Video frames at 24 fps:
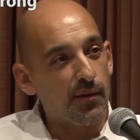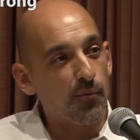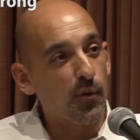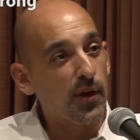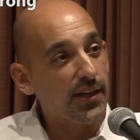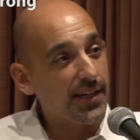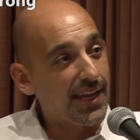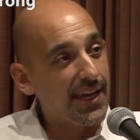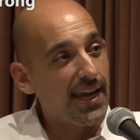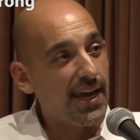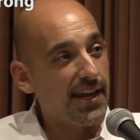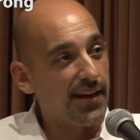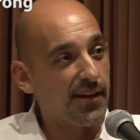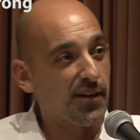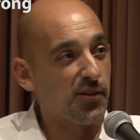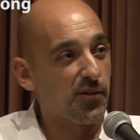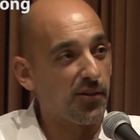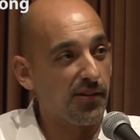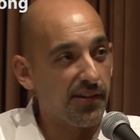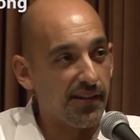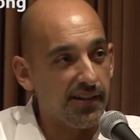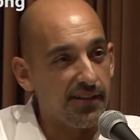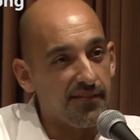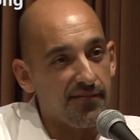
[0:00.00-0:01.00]
one
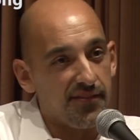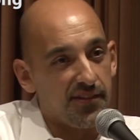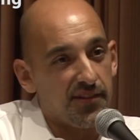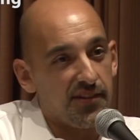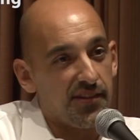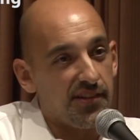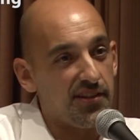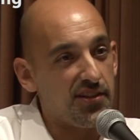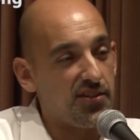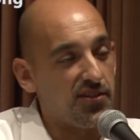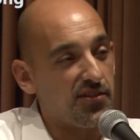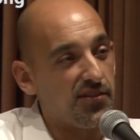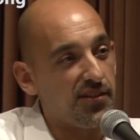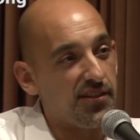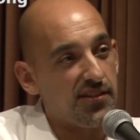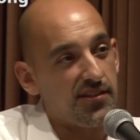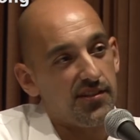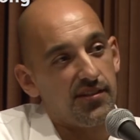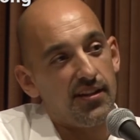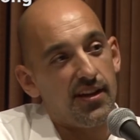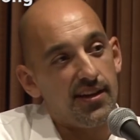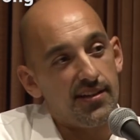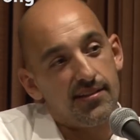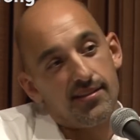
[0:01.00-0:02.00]
category of your insurance
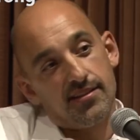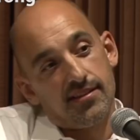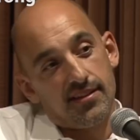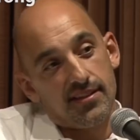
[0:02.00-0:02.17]
losses,